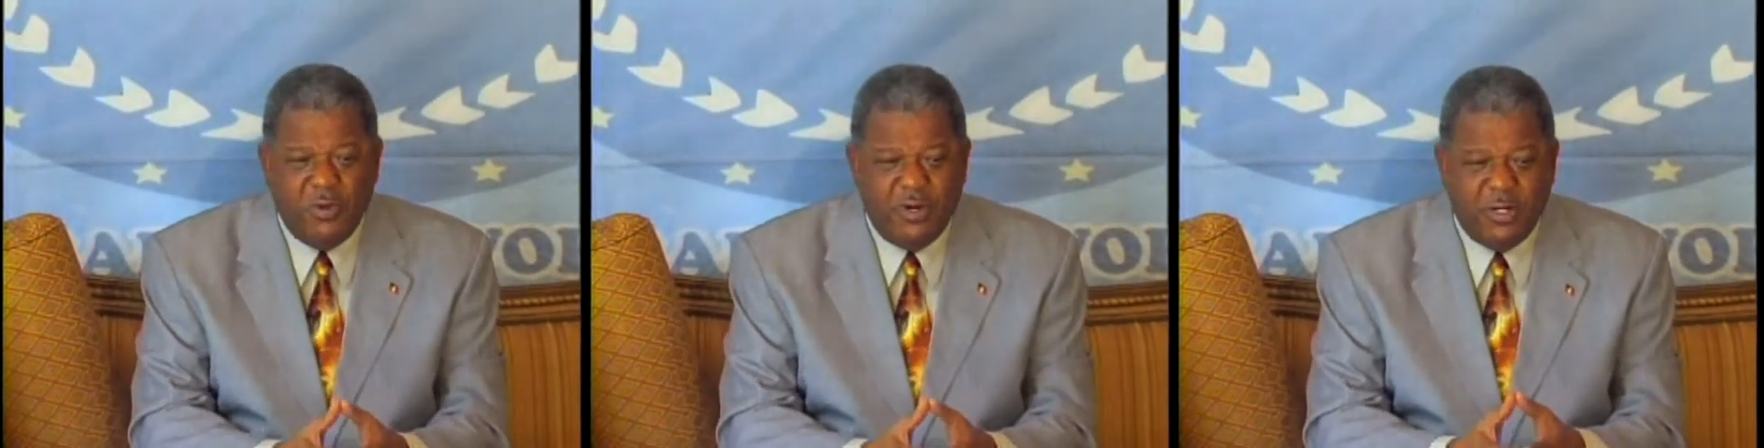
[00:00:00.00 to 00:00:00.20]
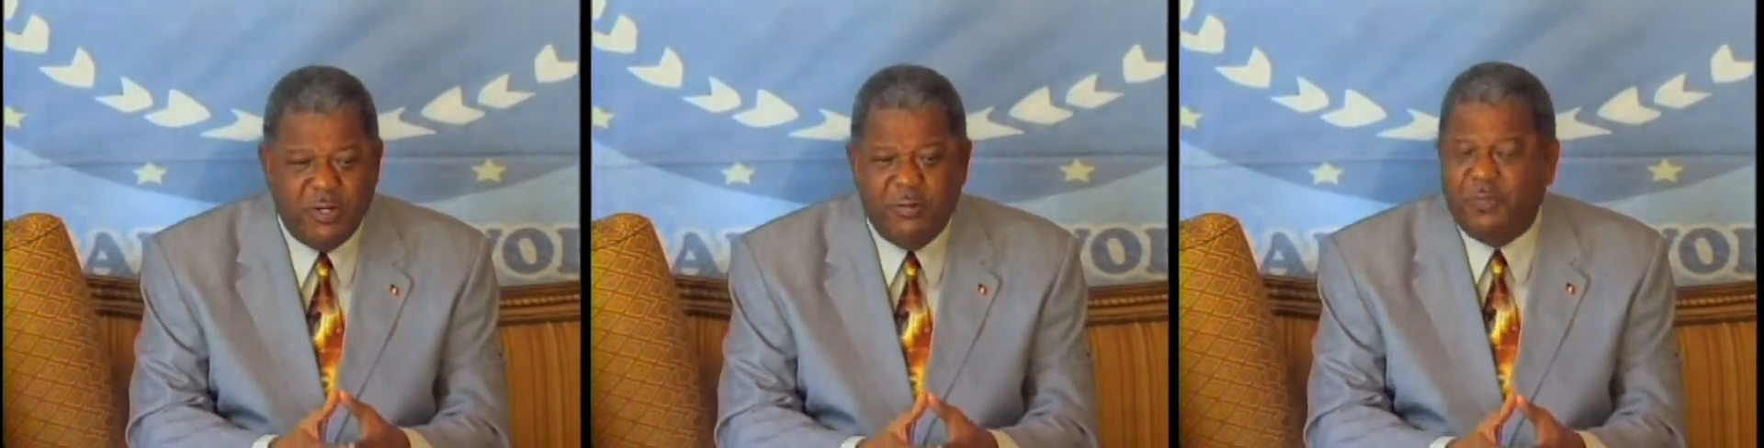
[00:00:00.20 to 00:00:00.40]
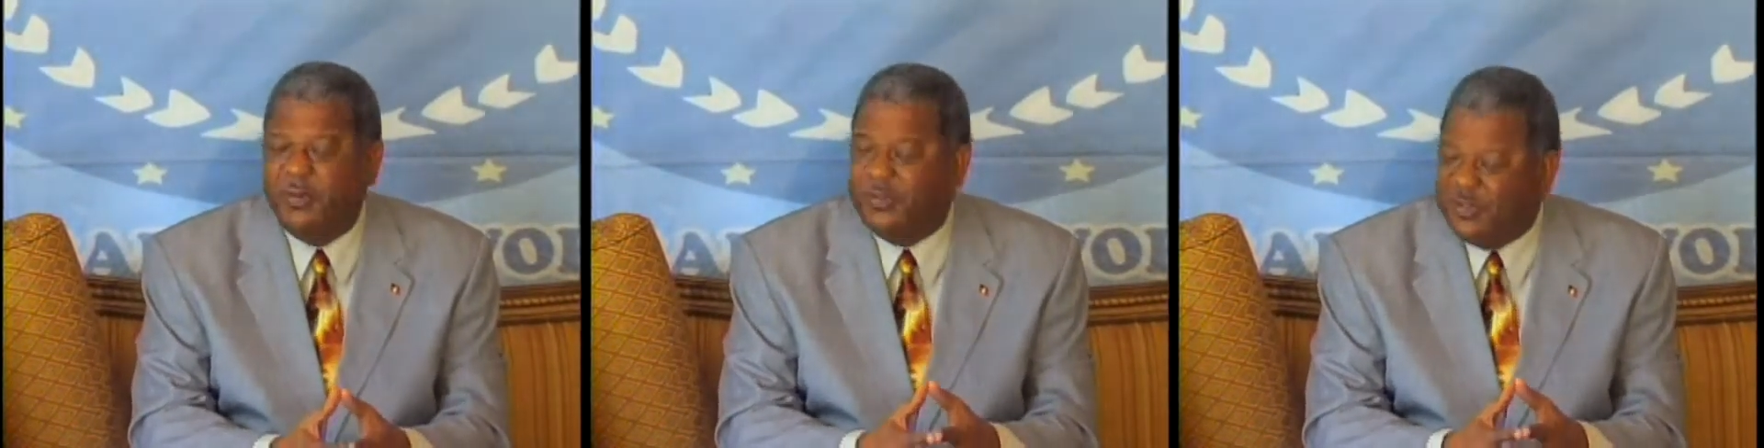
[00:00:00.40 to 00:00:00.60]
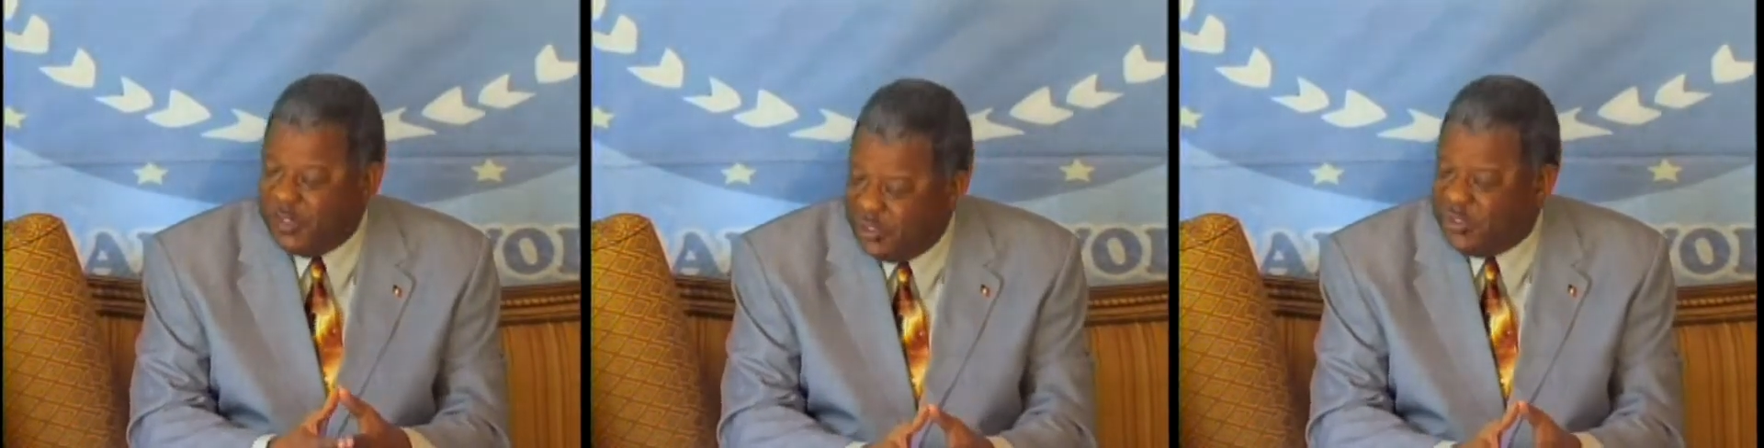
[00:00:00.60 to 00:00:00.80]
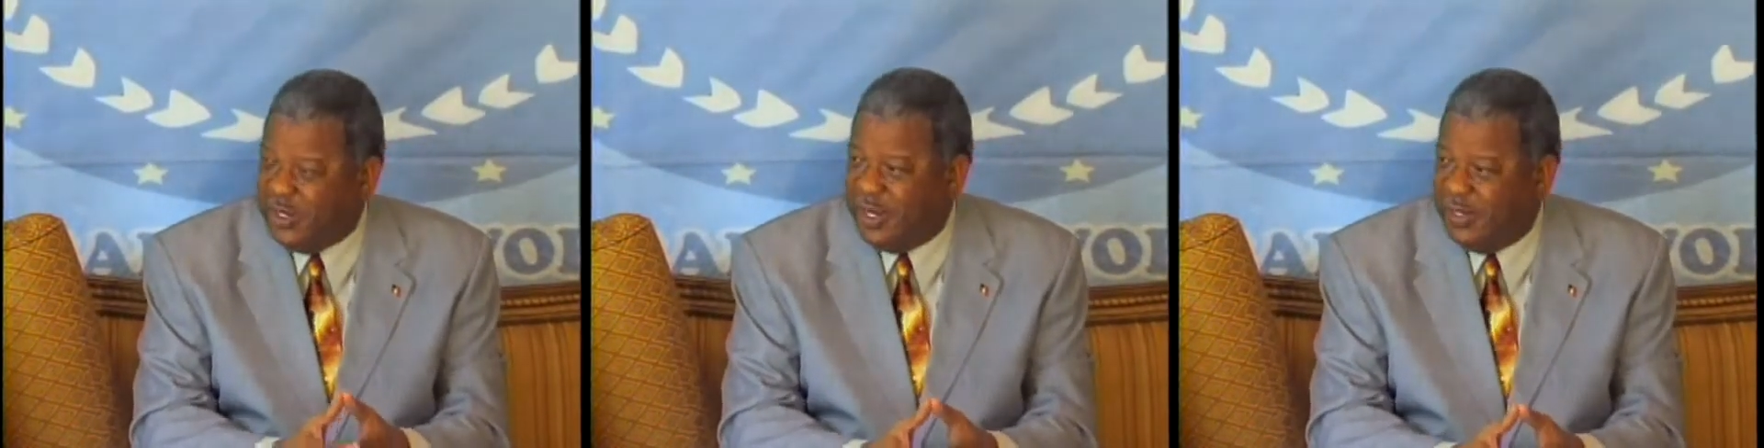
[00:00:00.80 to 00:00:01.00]
were in a
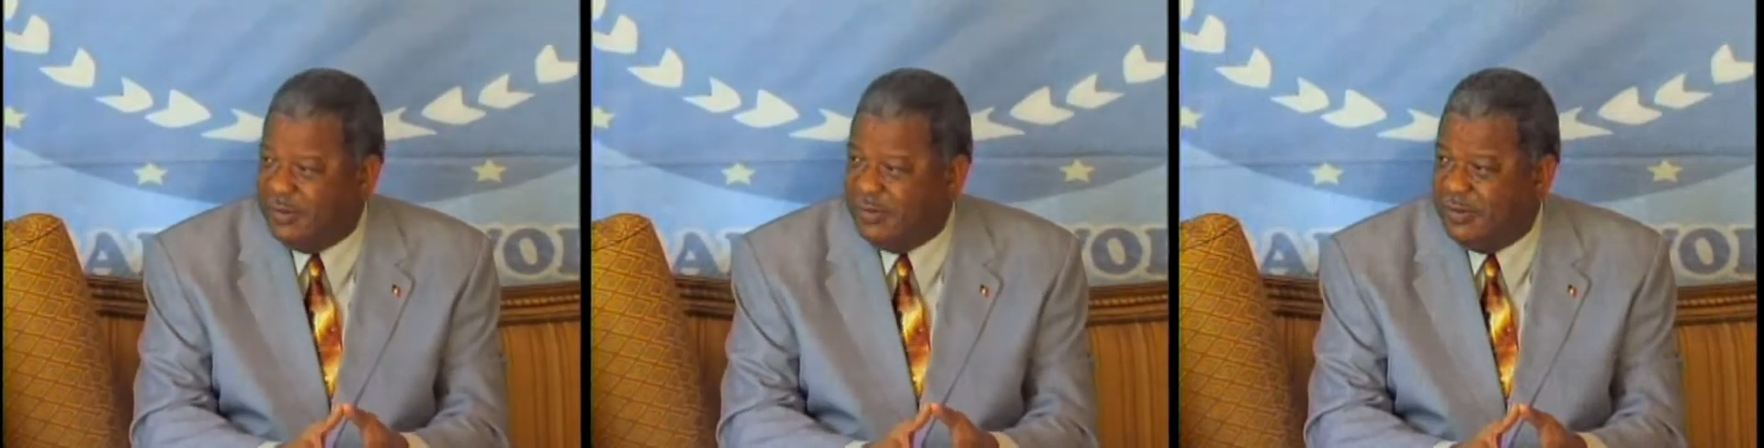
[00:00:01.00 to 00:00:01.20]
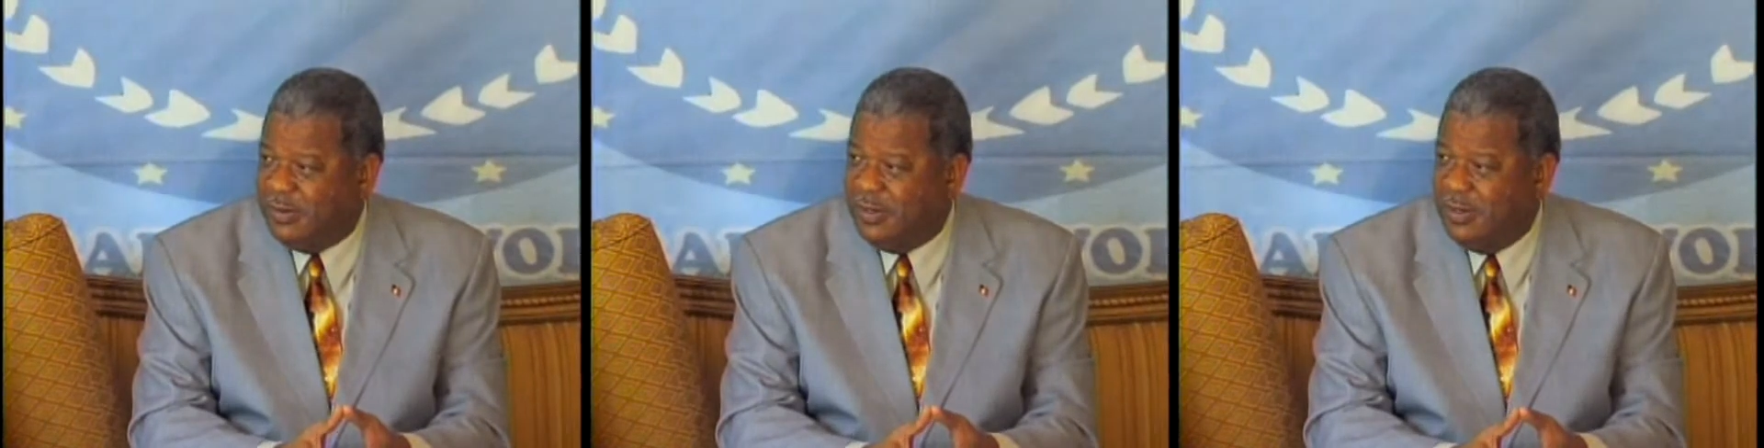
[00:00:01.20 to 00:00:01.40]
position